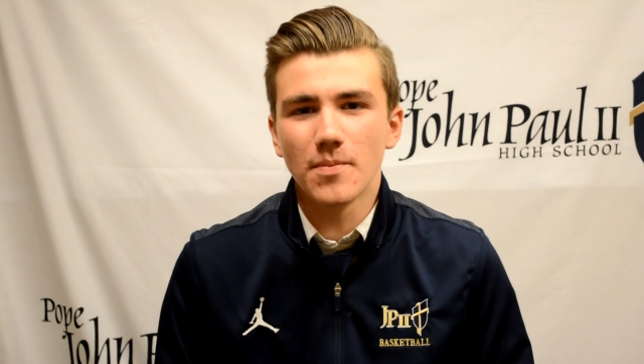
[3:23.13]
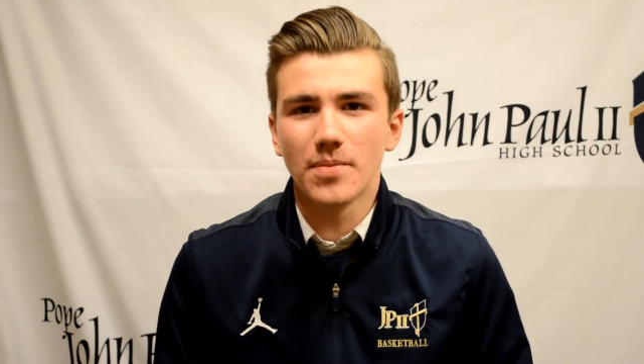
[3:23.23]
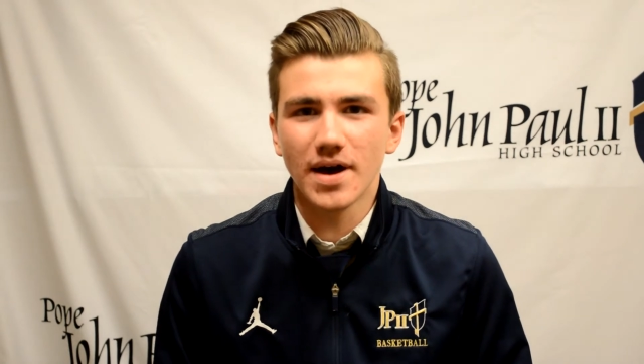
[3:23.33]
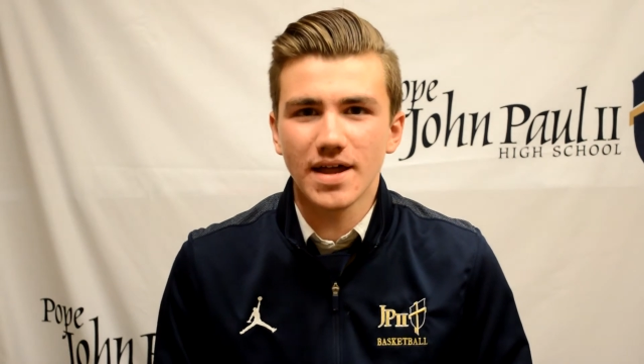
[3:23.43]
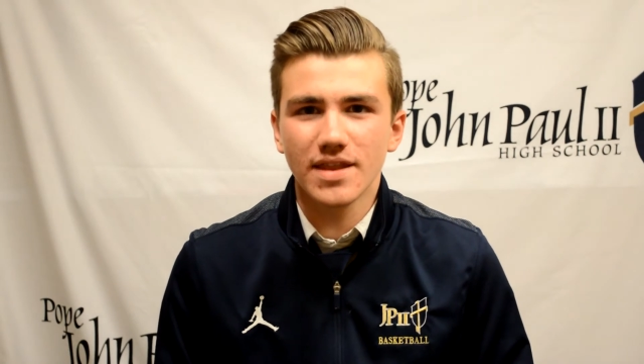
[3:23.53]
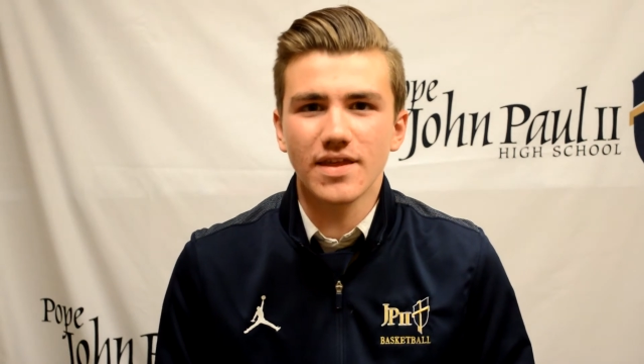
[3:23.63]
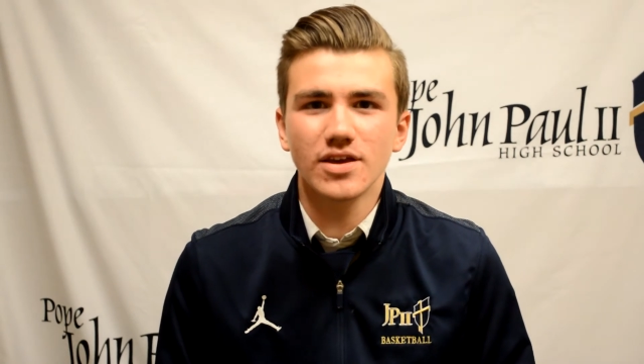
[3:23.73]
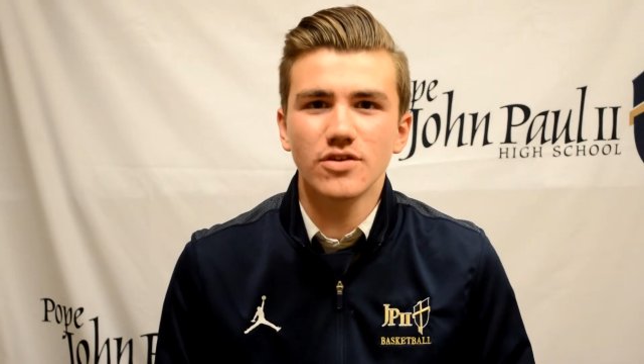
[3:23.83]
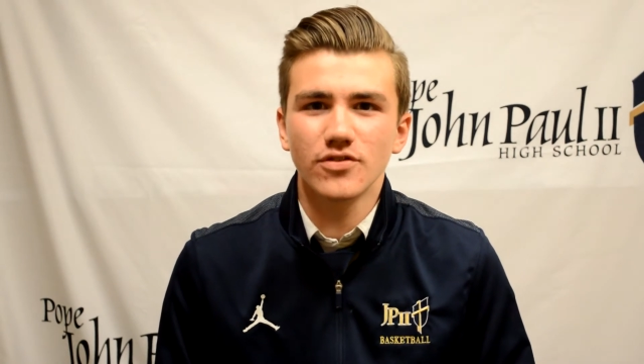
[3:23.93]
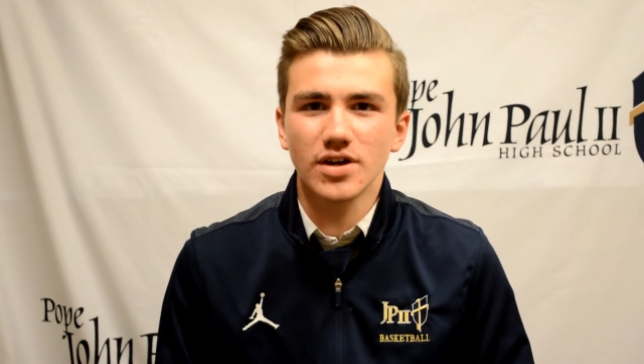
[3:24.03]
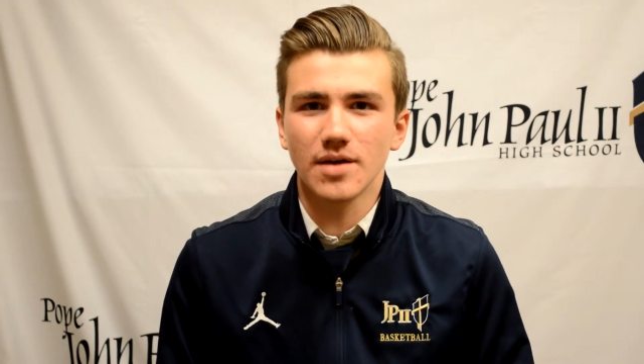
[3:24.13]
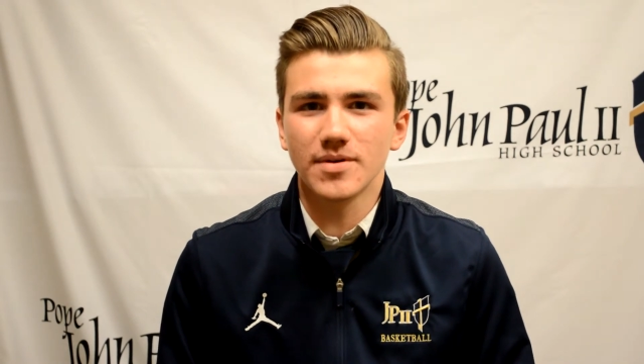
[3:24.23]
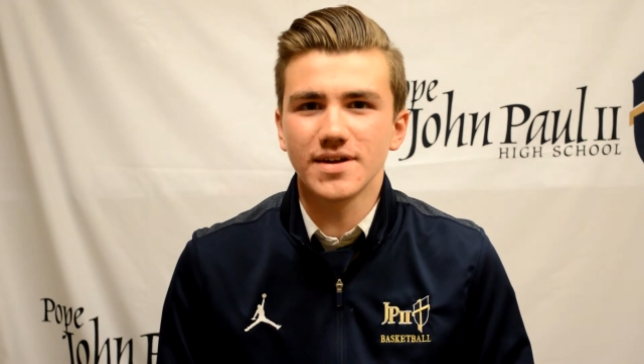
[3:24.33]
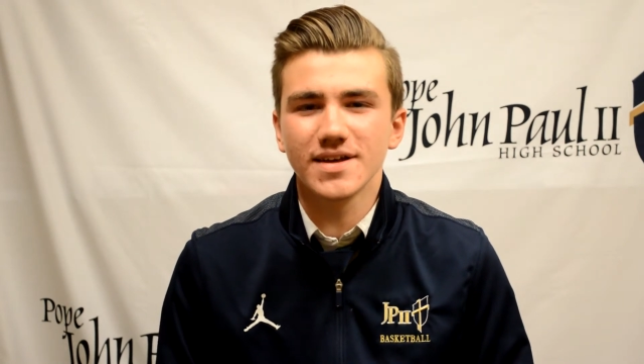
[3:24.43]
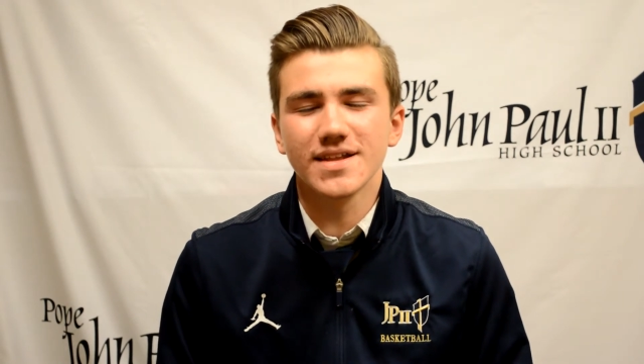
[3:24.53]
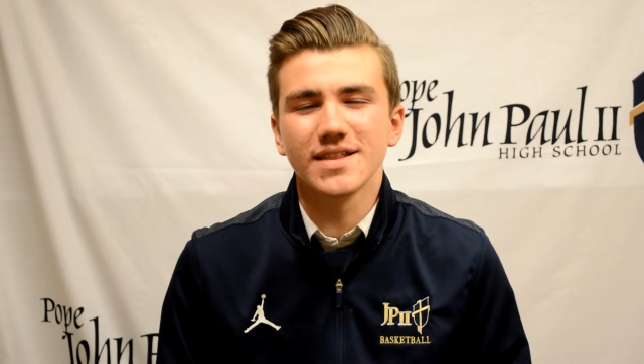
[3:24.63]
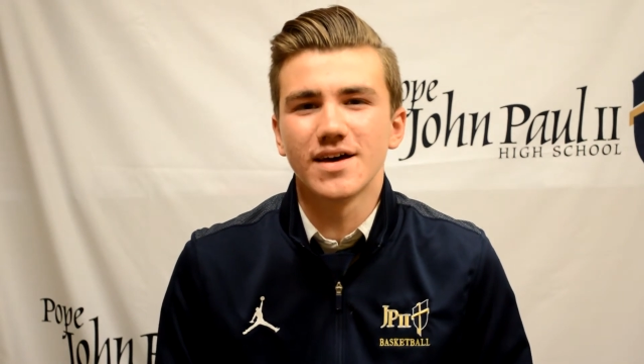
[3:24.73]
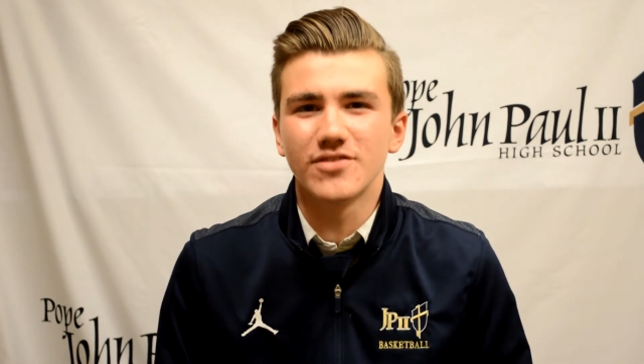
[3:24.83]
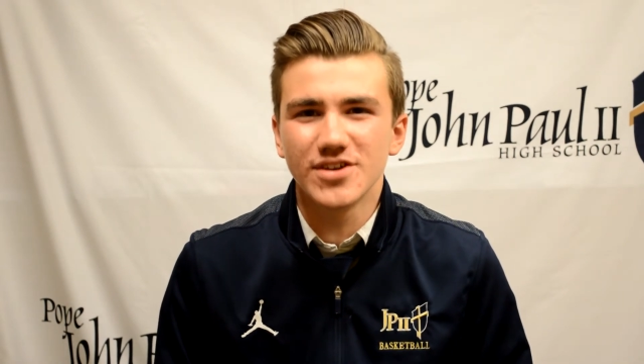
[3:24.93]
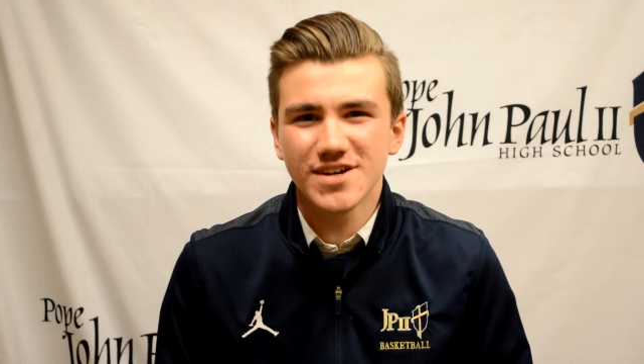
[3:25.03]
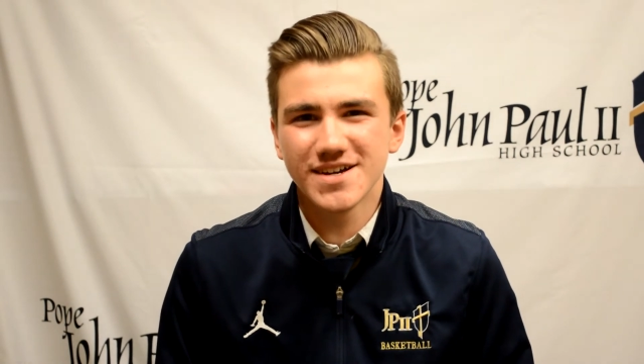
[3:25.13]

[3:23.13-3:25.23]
but thank you for coming. Love you.